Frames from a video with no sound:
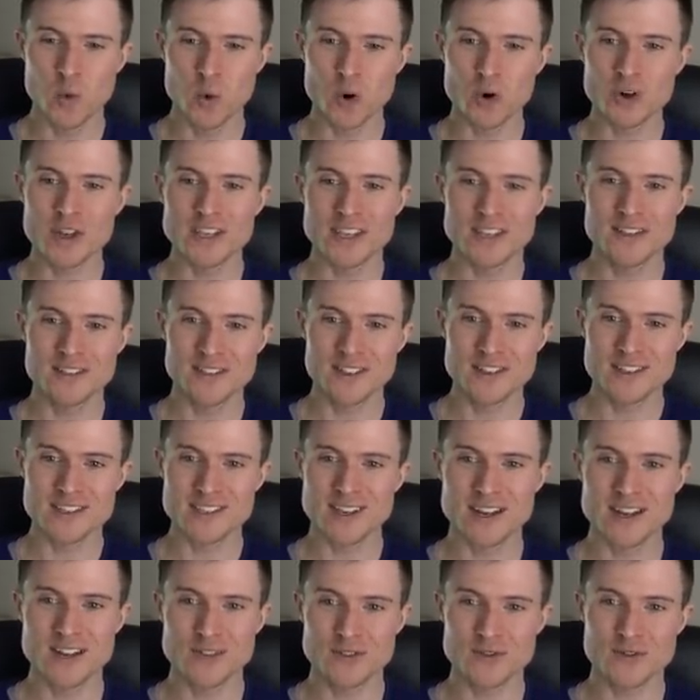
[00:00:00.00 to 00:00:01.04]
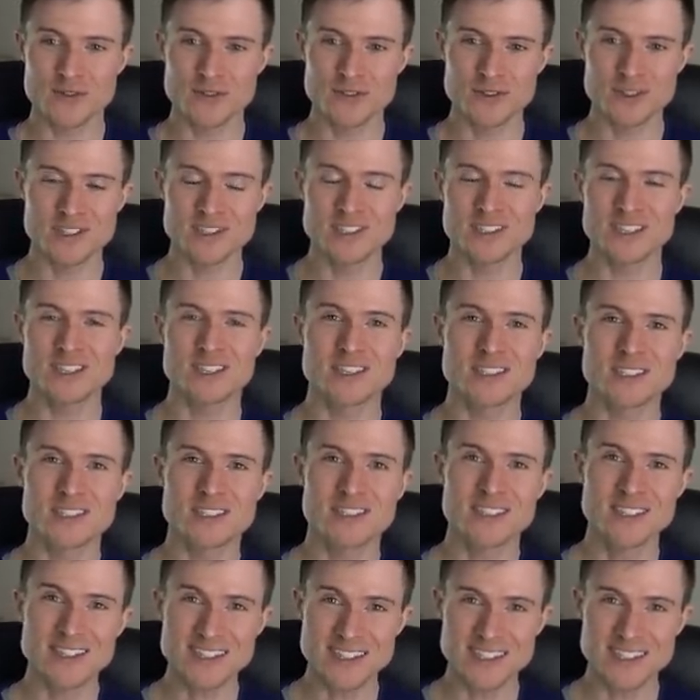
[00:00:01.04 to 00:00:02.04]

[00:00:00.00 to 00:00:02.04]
working this out for 6